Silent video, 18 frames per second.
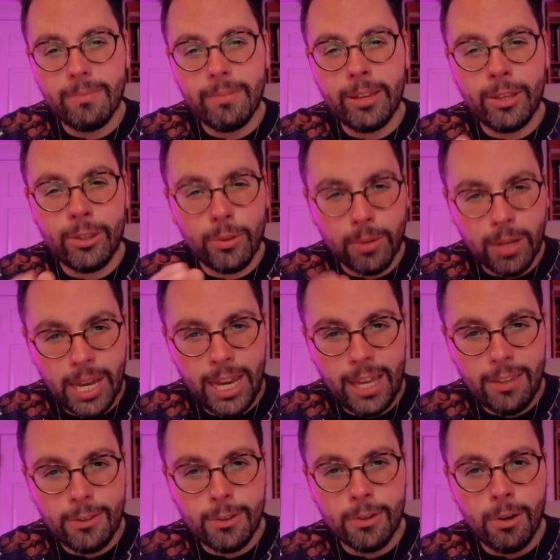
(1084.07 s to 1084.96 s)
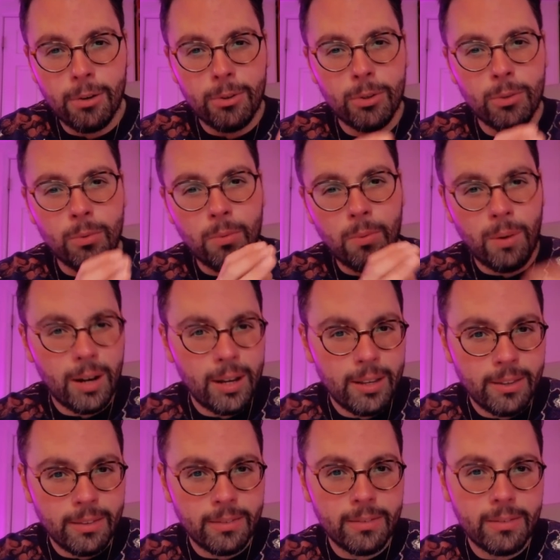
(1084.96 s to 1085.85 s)
It's okay to go to
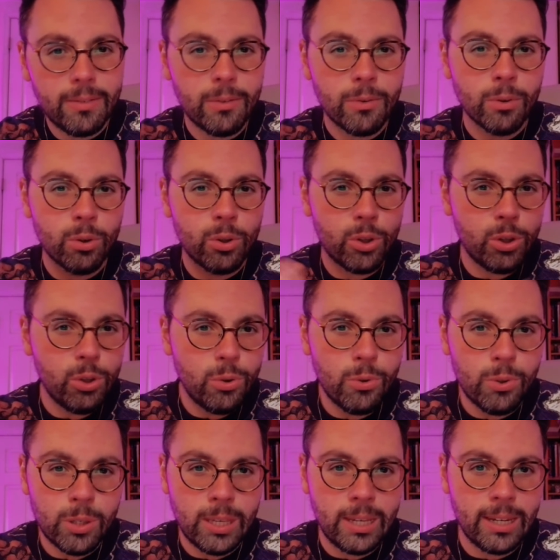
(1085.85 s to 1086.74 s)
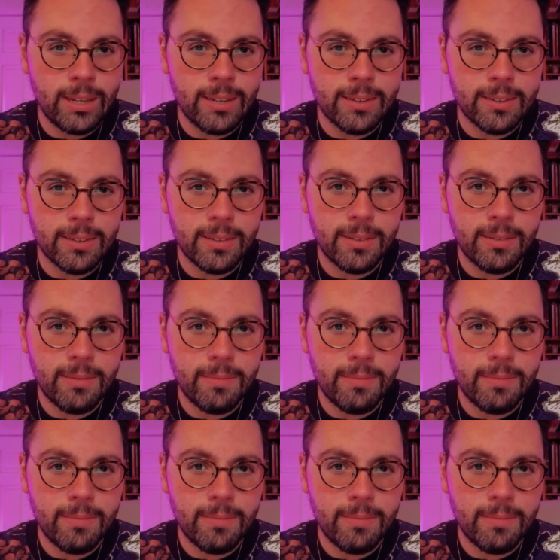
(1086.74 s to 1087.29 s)
1 or 2 cities